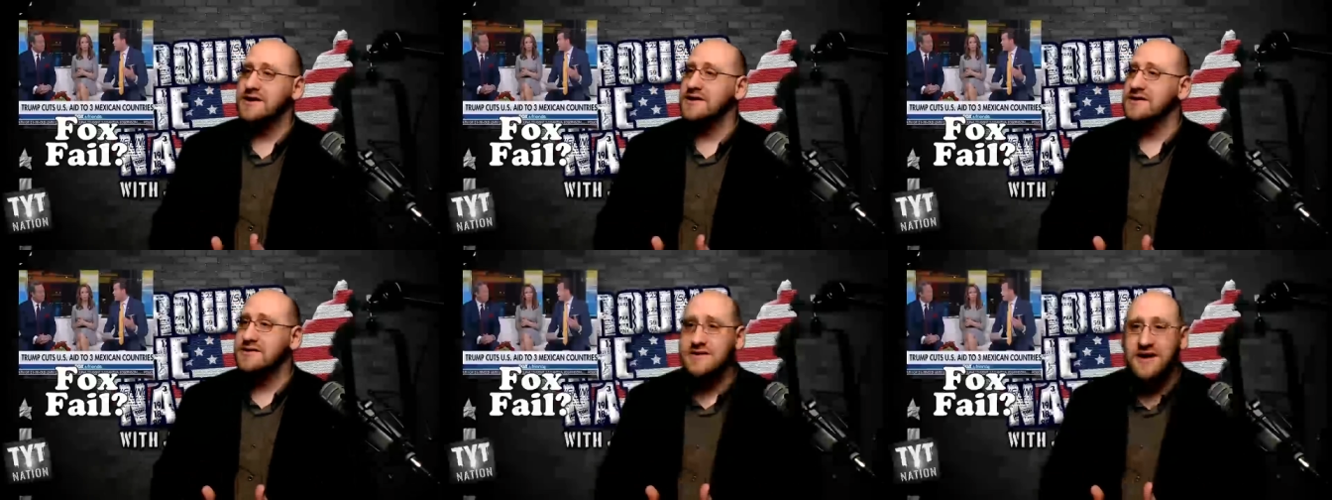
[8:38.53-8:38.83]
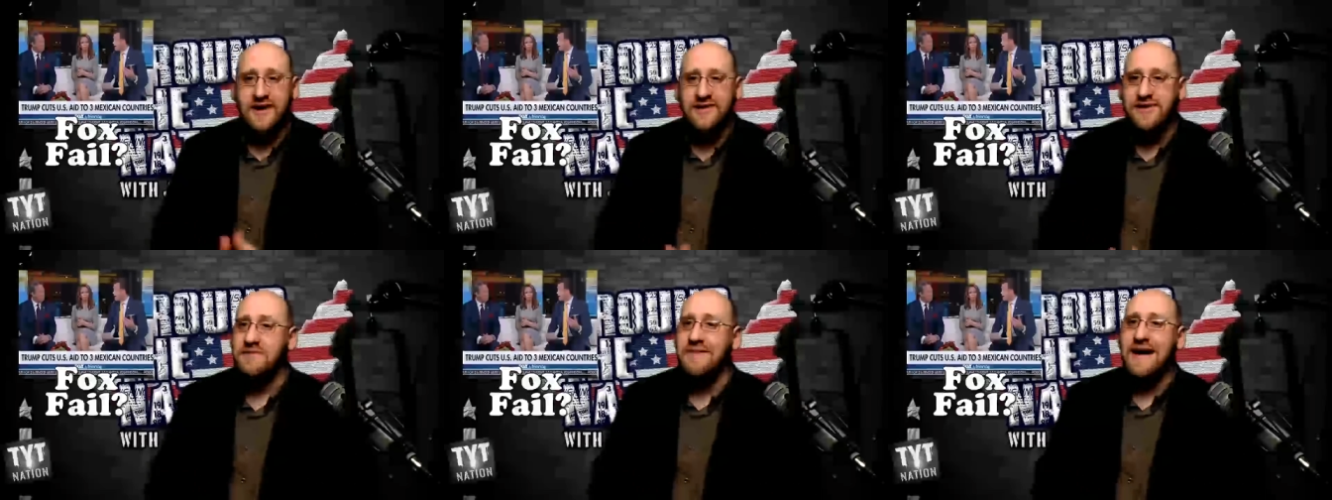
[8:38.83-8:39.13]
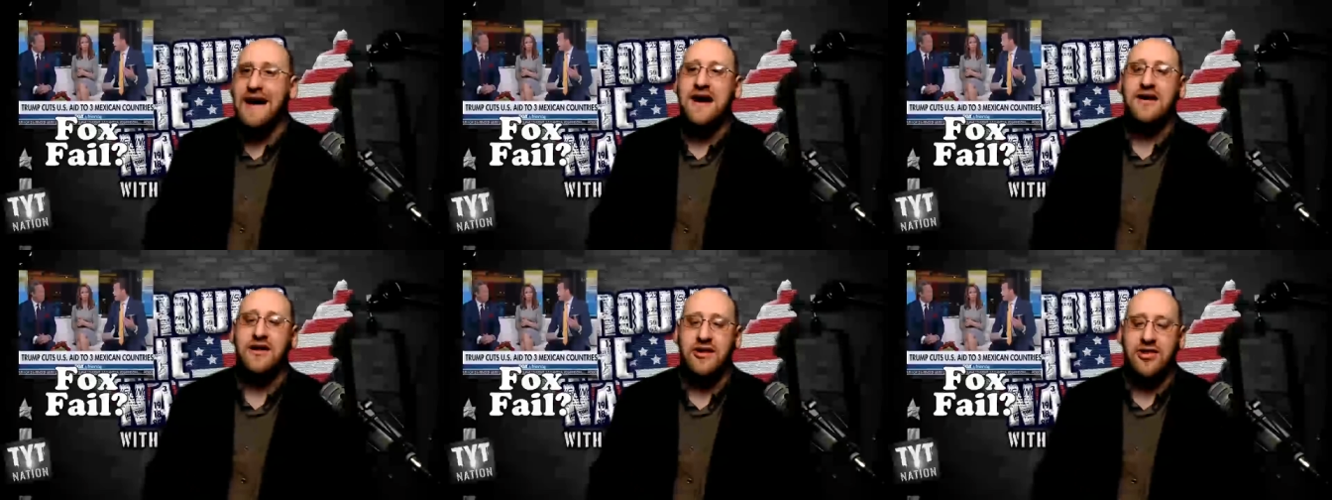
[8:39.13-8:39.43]
doesn't
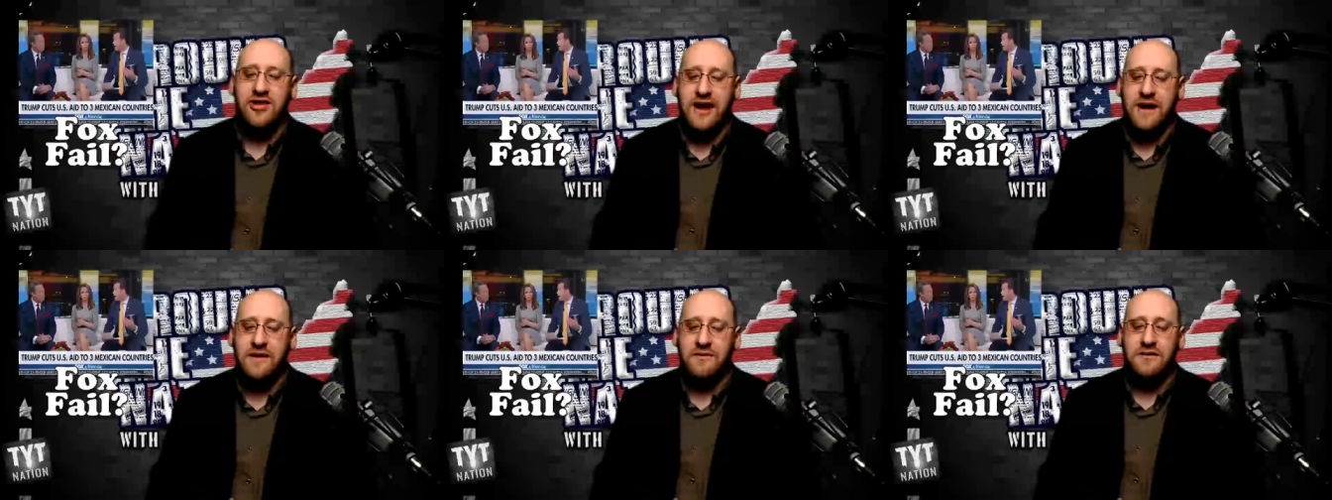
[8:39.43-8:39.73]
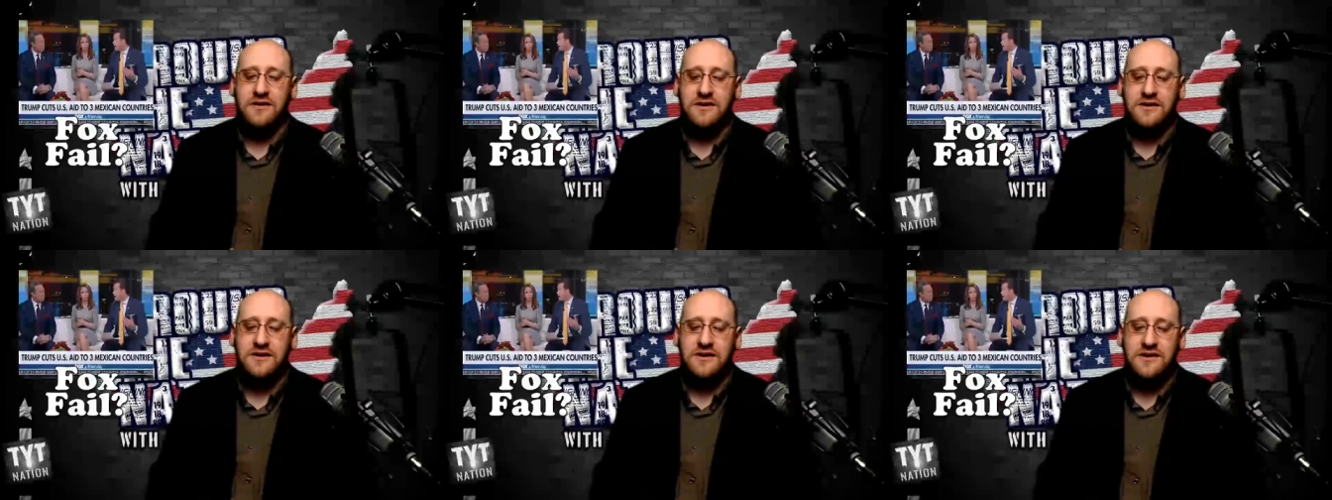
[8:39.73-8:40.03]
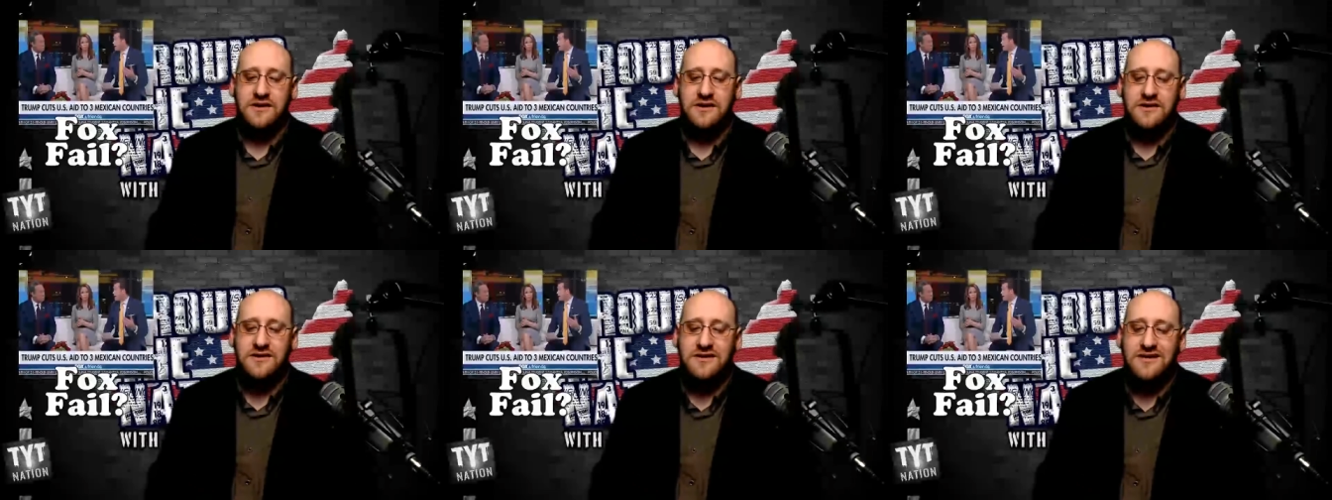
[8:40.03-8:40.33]
matter to them
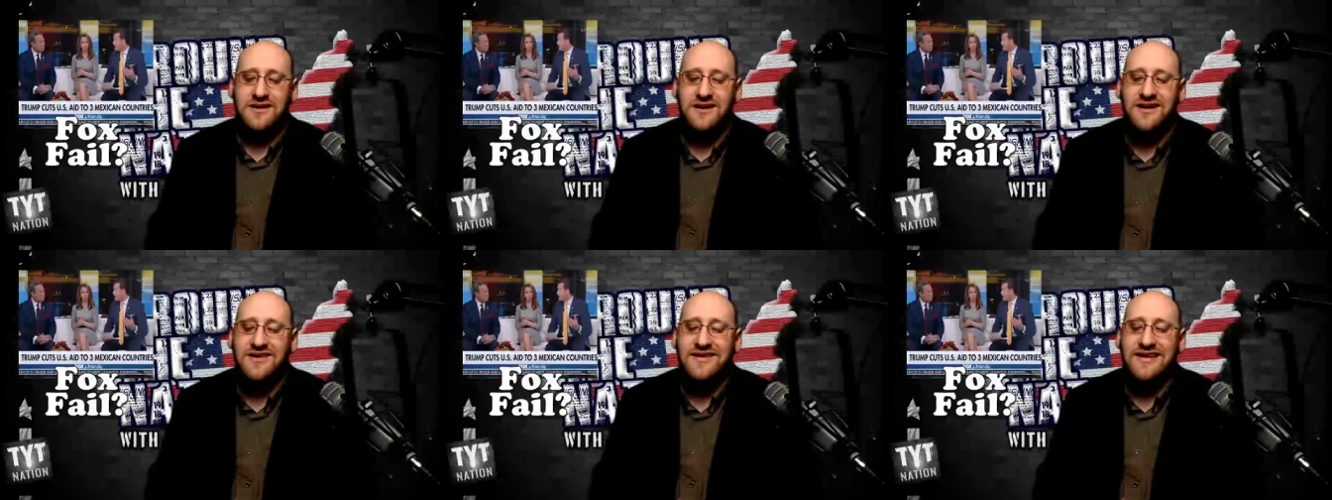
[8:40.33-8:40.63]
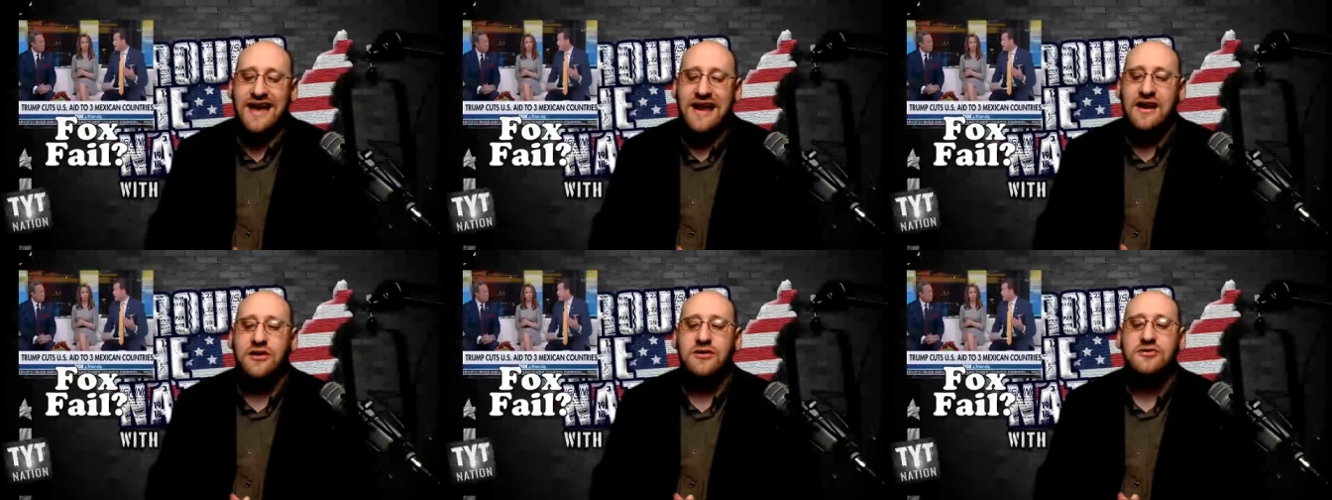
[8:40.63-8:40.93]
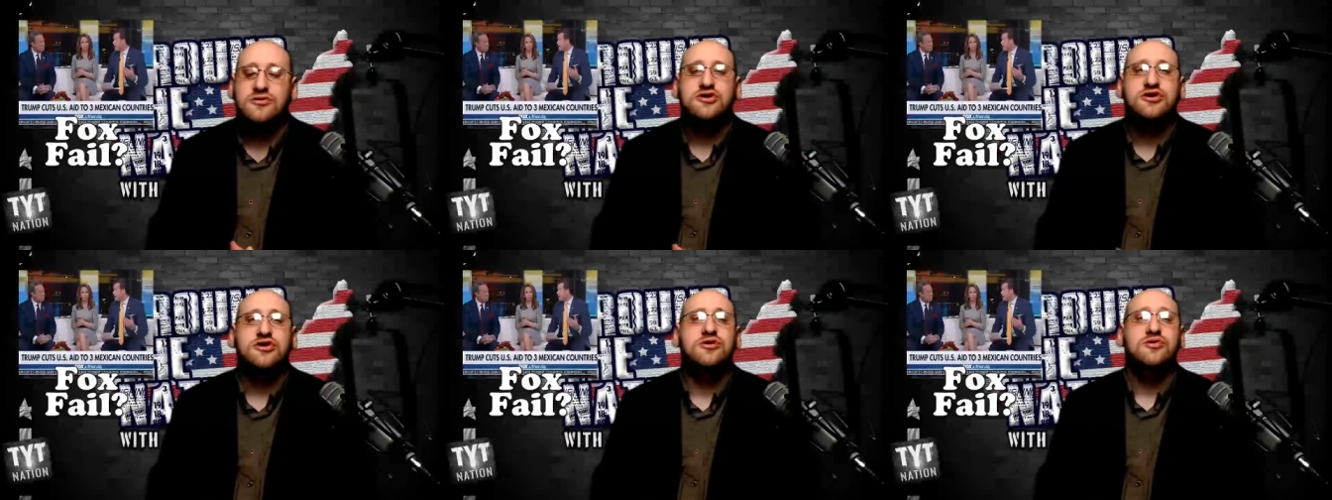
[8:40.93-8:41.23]
because they don't
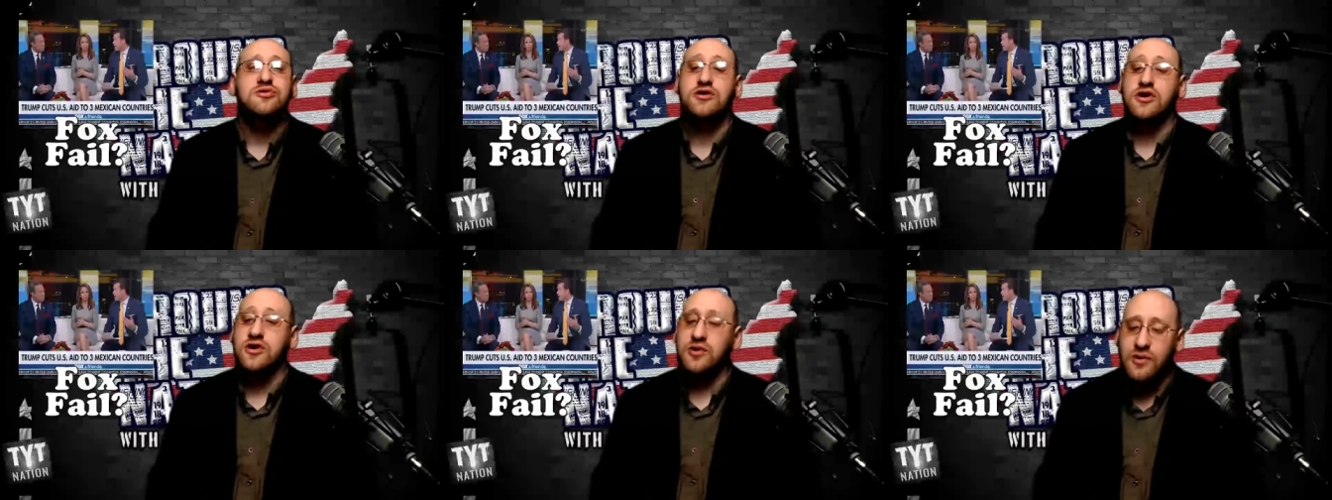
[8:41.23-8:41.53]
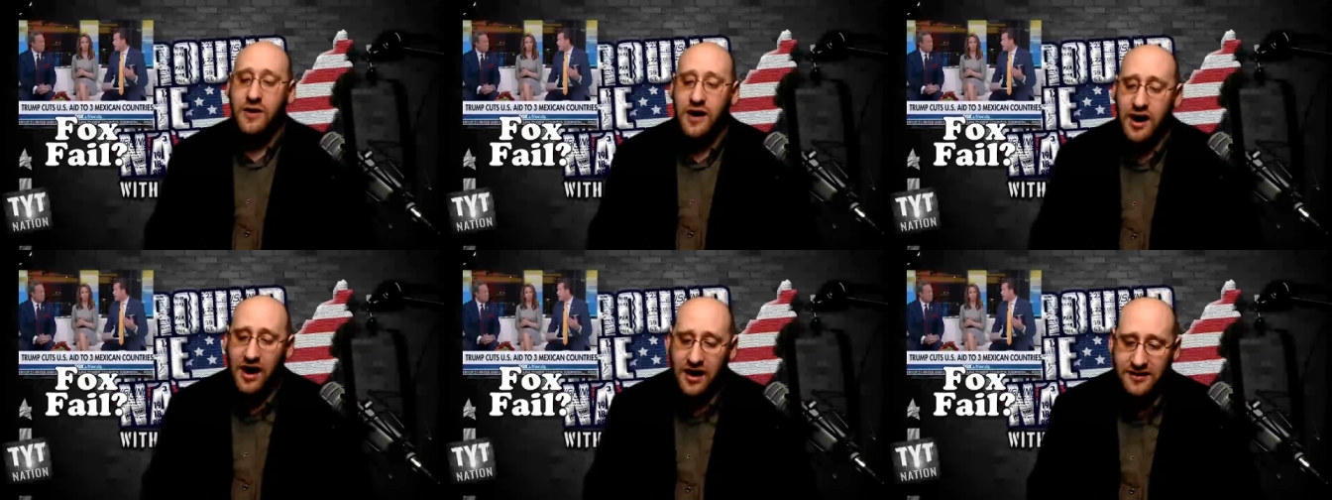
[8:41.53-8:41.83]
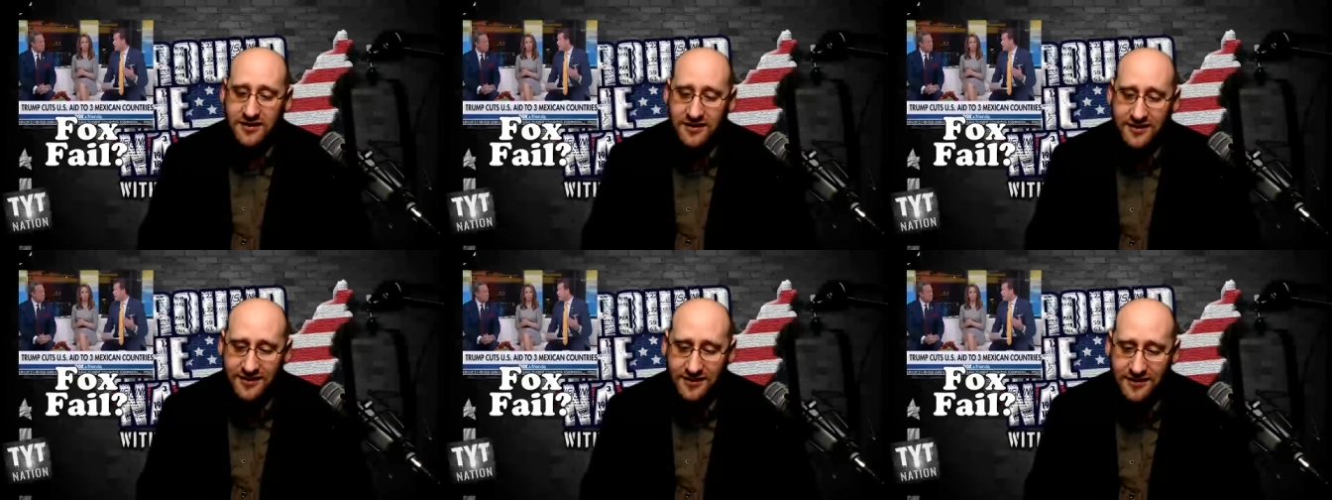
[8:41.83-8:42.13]
do
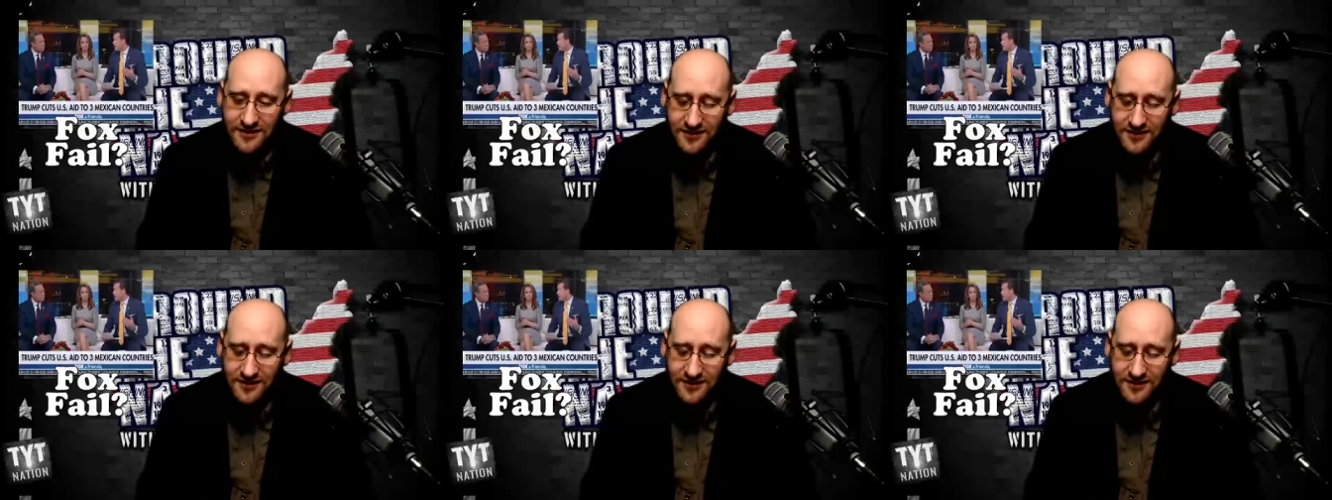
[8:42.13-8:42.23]
nuance.